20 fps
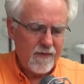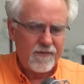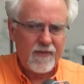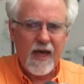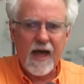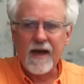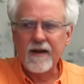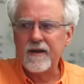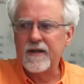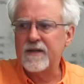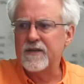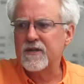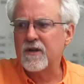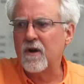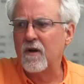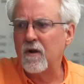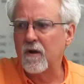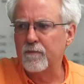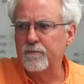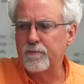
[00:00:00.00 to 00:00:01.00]
that is
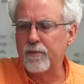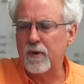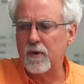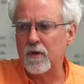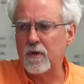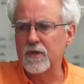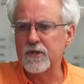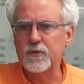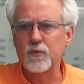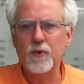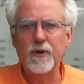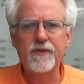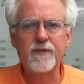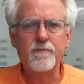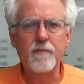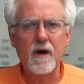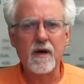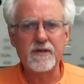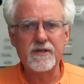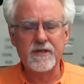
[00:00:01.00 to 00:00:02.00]
called pulse width
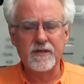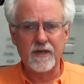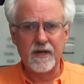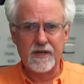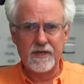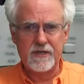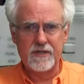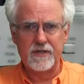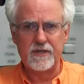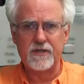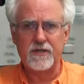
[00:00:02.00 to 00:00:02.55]
modulation.